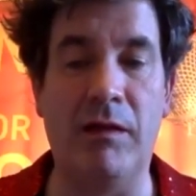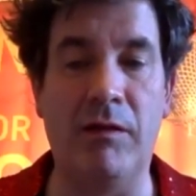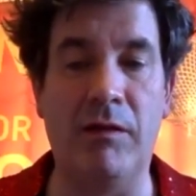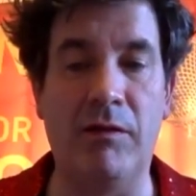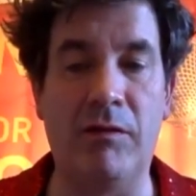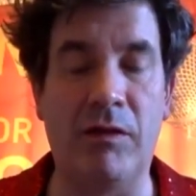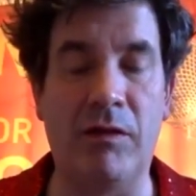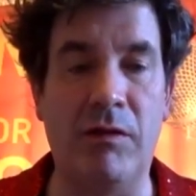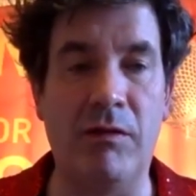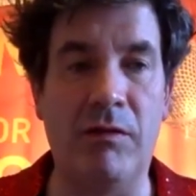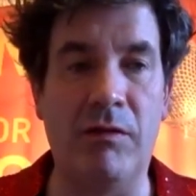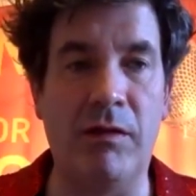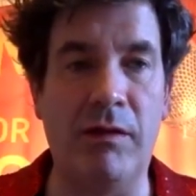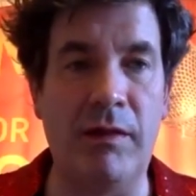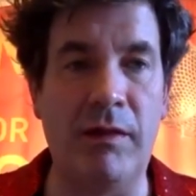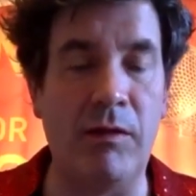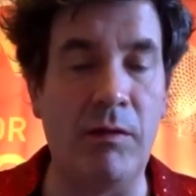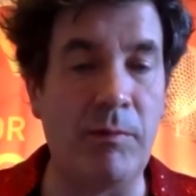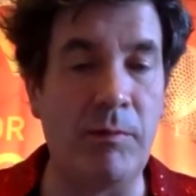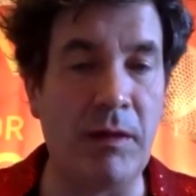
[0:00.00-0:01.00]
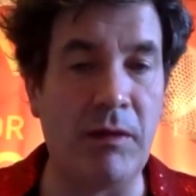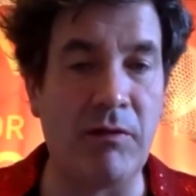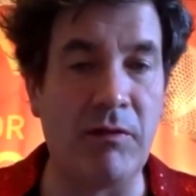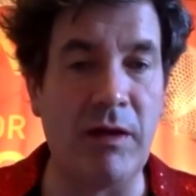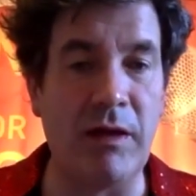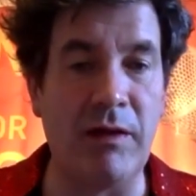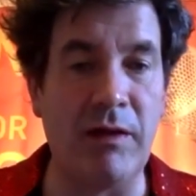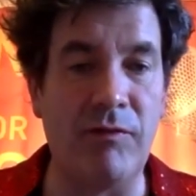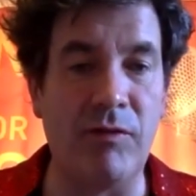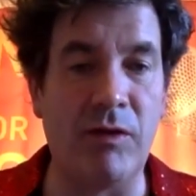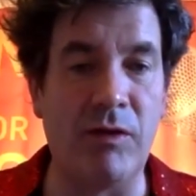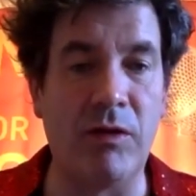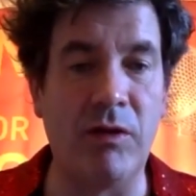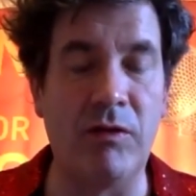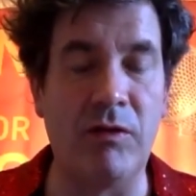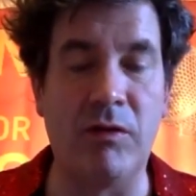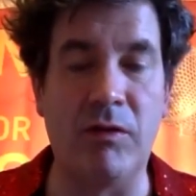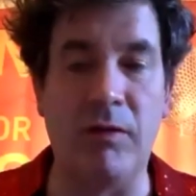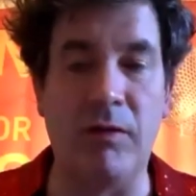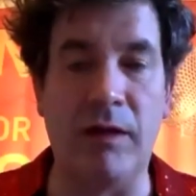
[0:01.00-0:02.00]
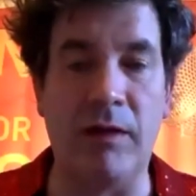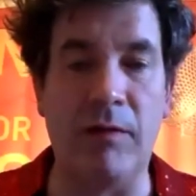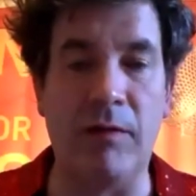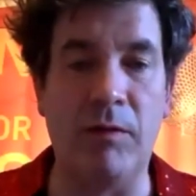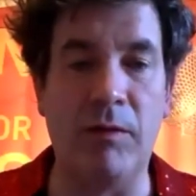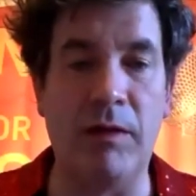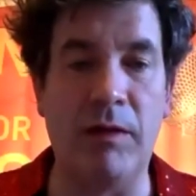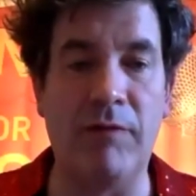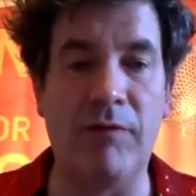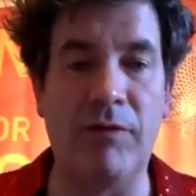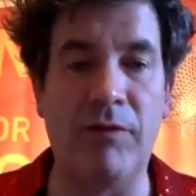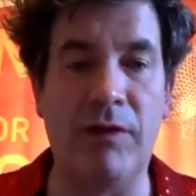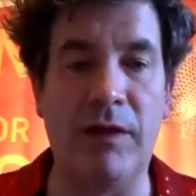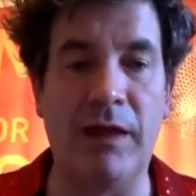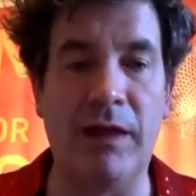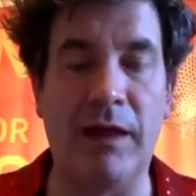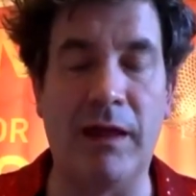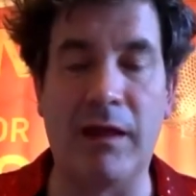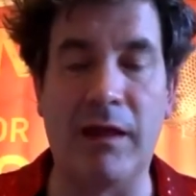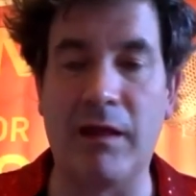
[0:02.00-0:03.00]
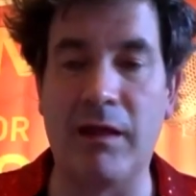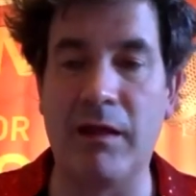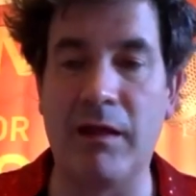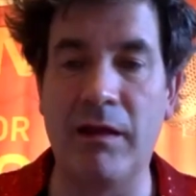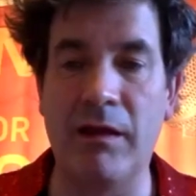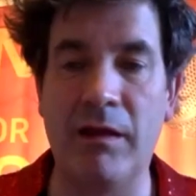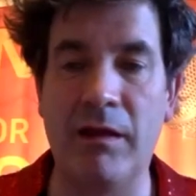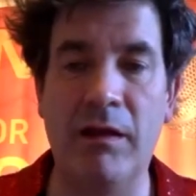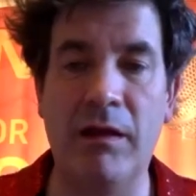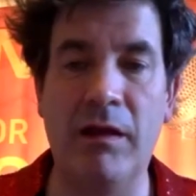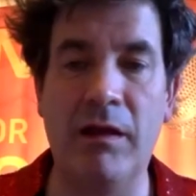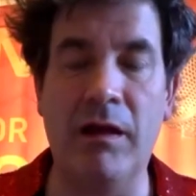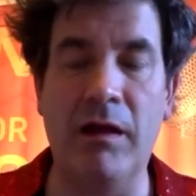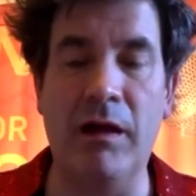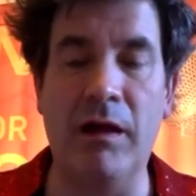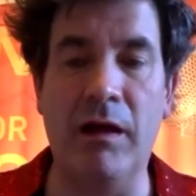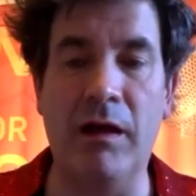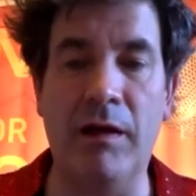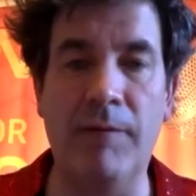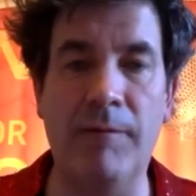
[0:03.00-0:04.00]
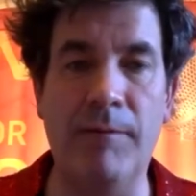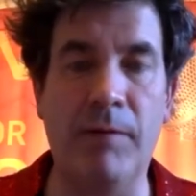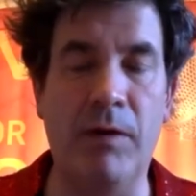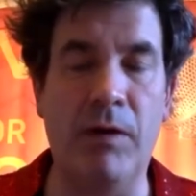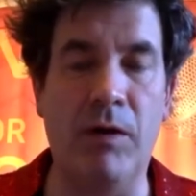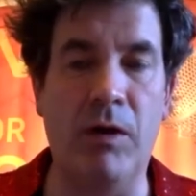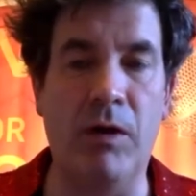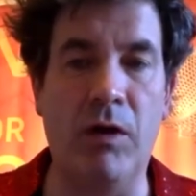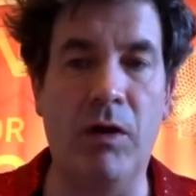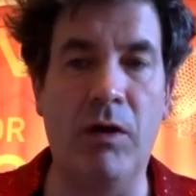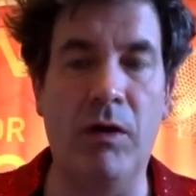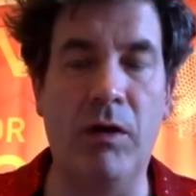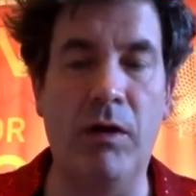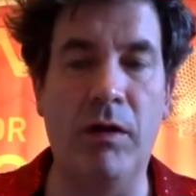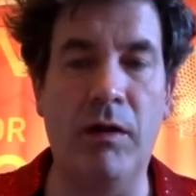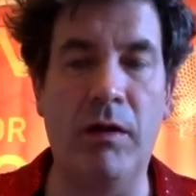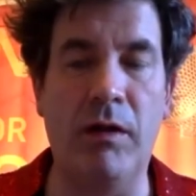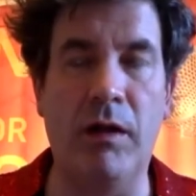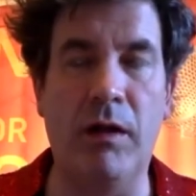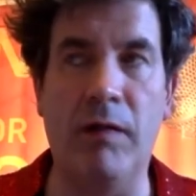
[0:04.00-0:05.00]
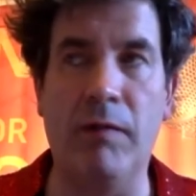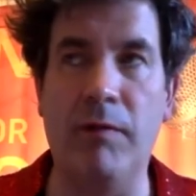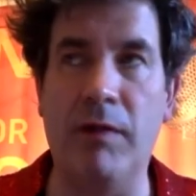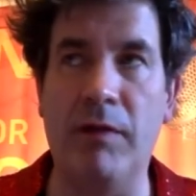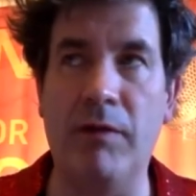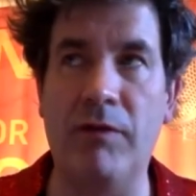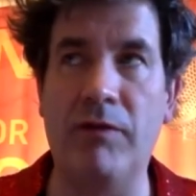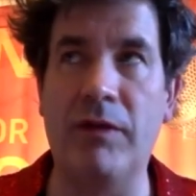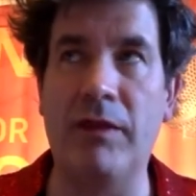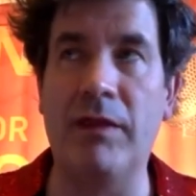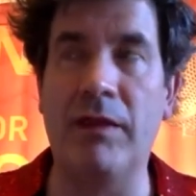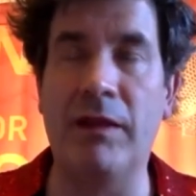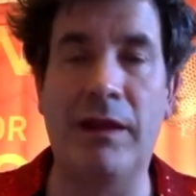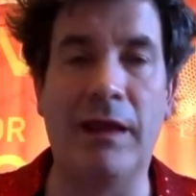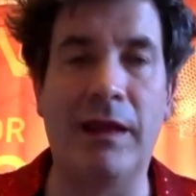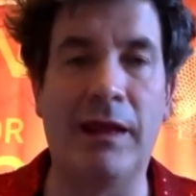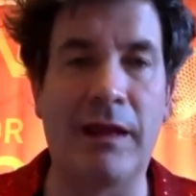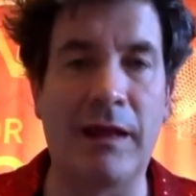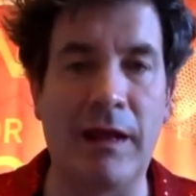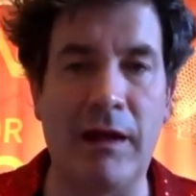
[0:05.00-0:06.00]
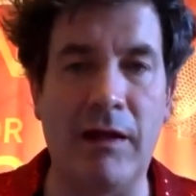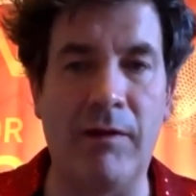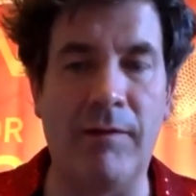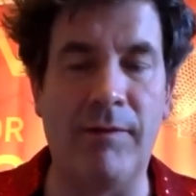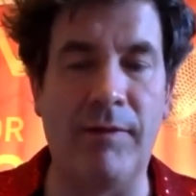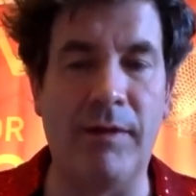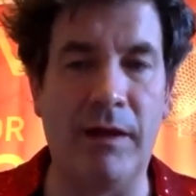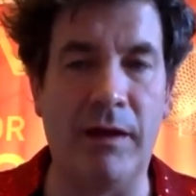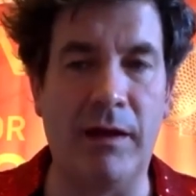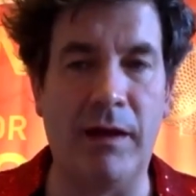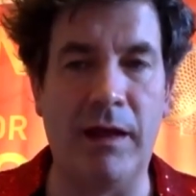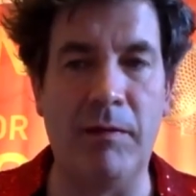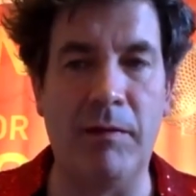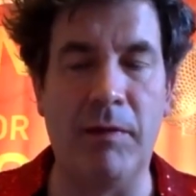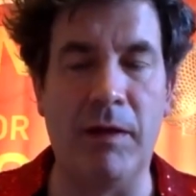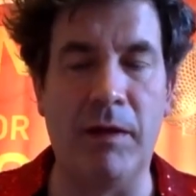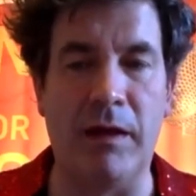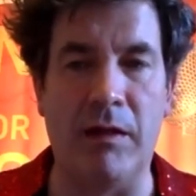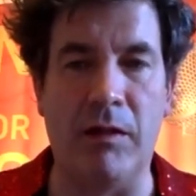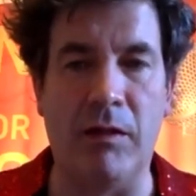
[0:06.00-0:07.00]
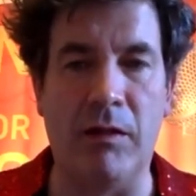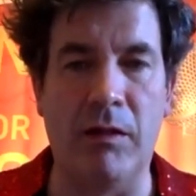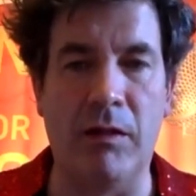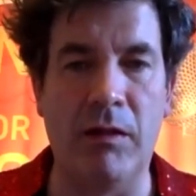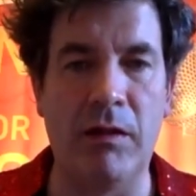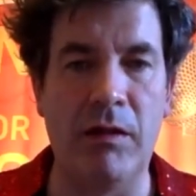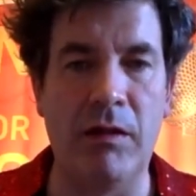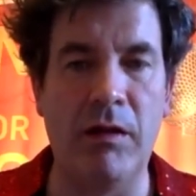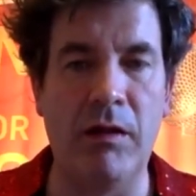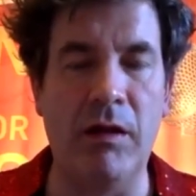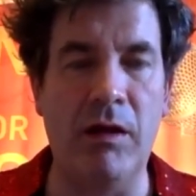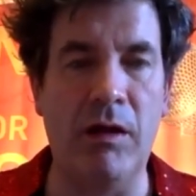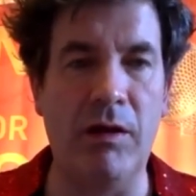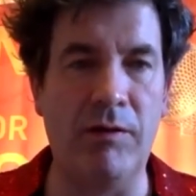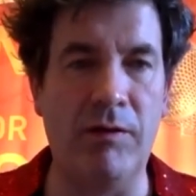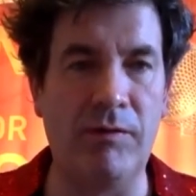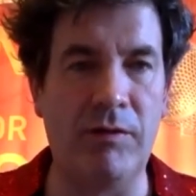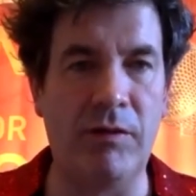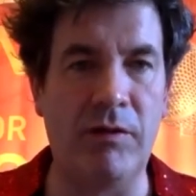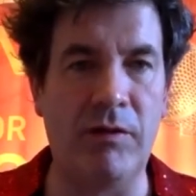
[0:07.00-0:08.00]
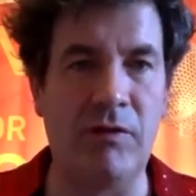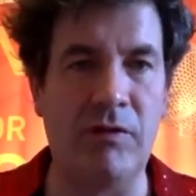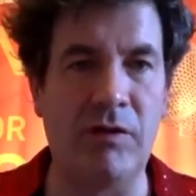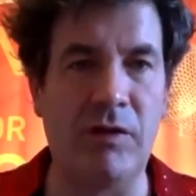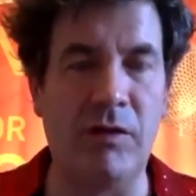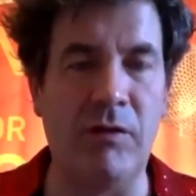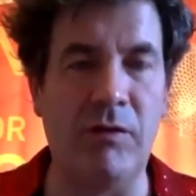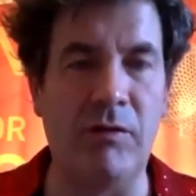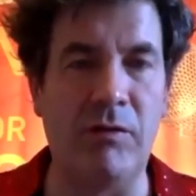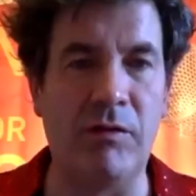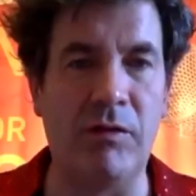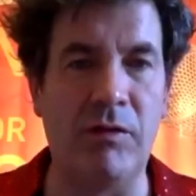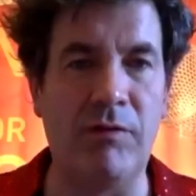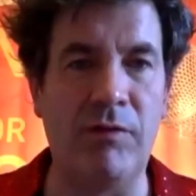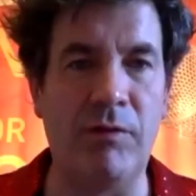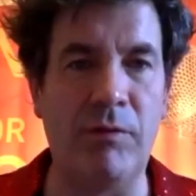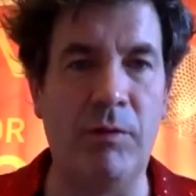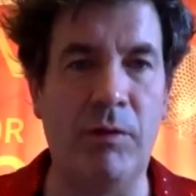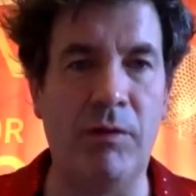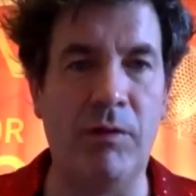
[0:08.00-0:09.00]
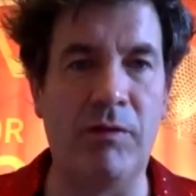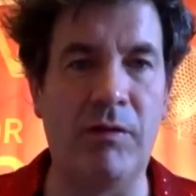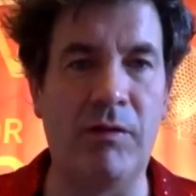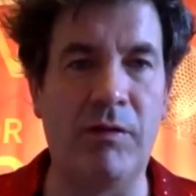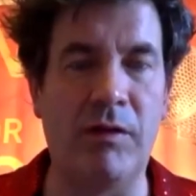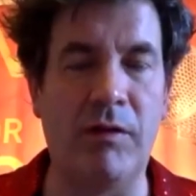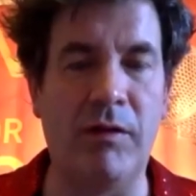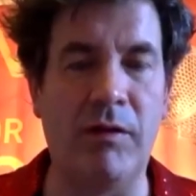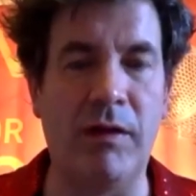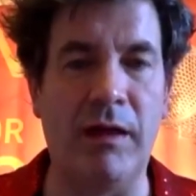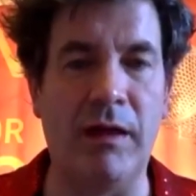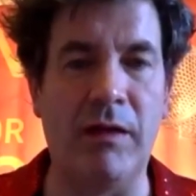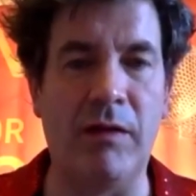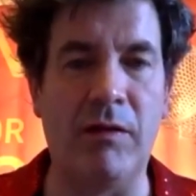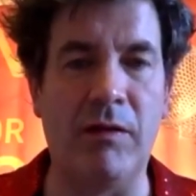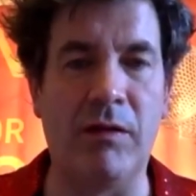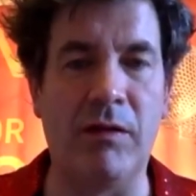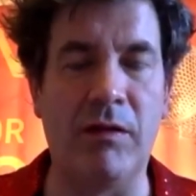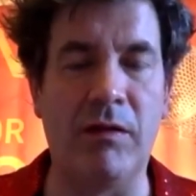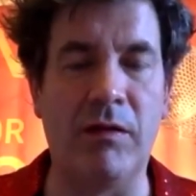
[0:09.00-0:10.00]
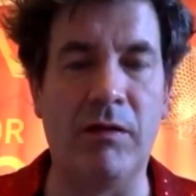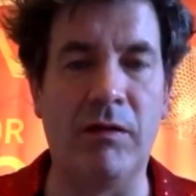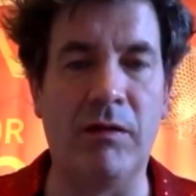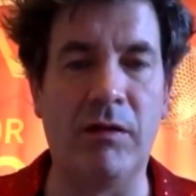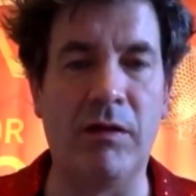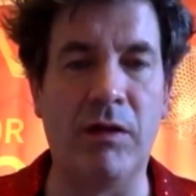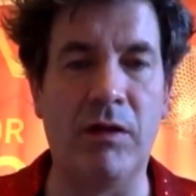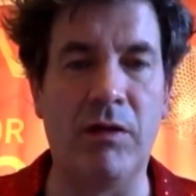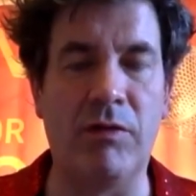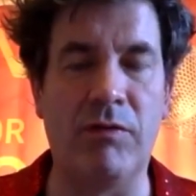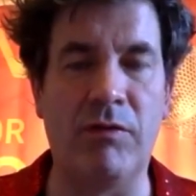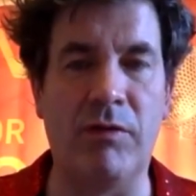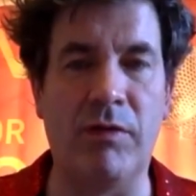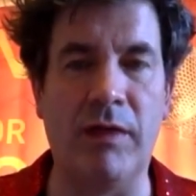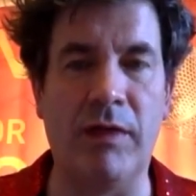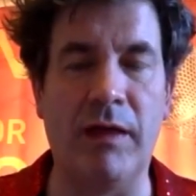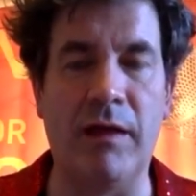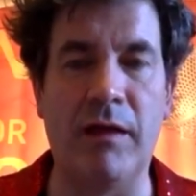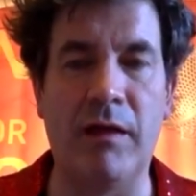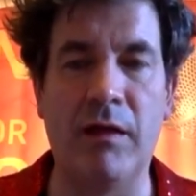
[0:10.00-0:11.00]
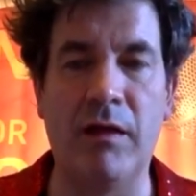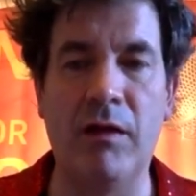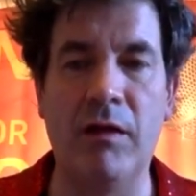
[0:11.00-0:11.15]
So that would be great if you could do that. We'll have the link I'll send the link out in an email after the show. So if you want to donate, you can go through that.